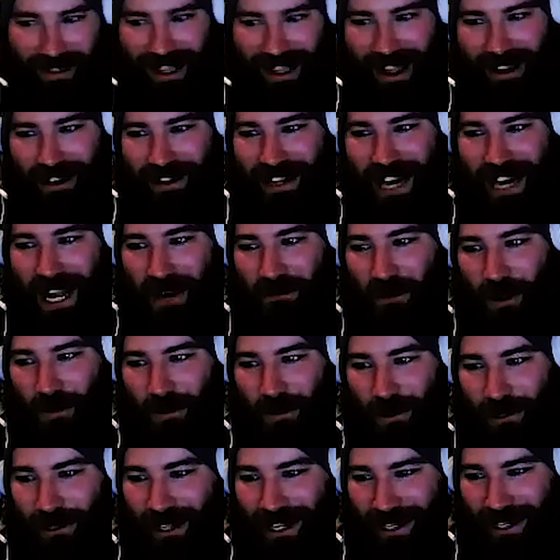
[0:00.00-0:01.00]
could name
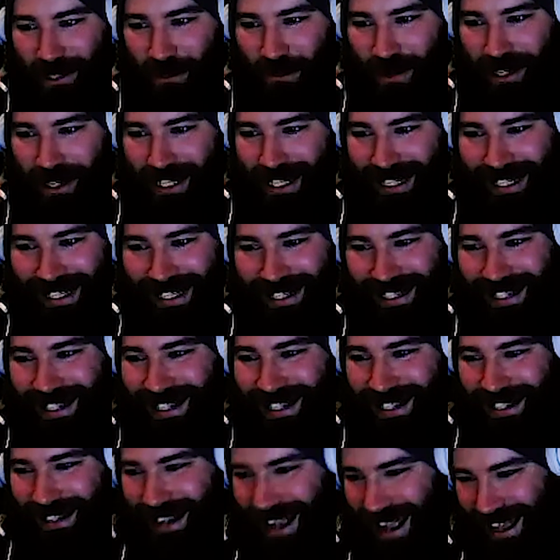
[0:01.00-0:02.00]
almost like 20
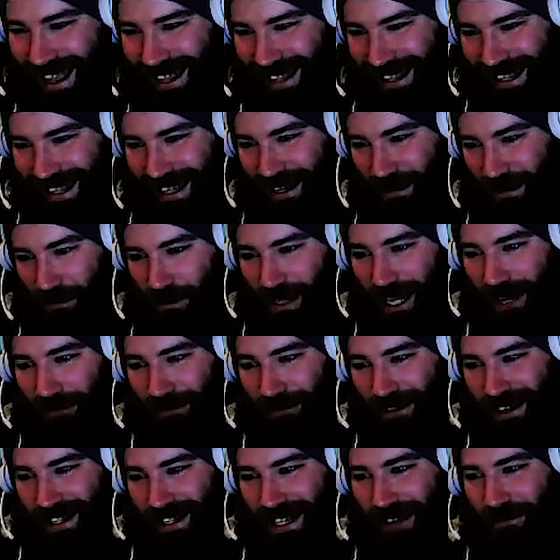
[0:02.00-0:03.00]
that they're playing
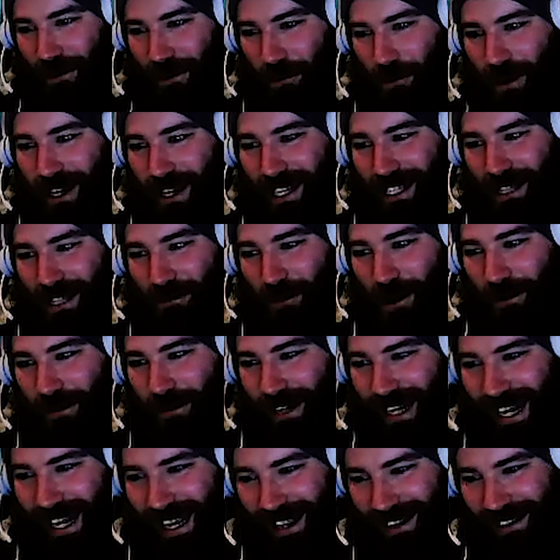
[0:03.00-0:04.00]
for us every week at the moment
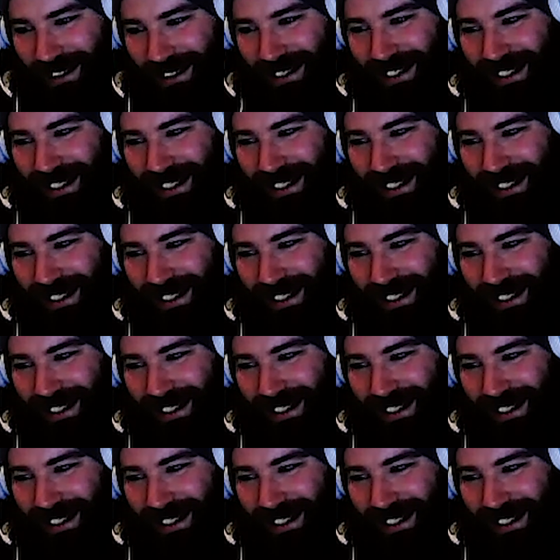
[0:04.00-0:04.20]
now.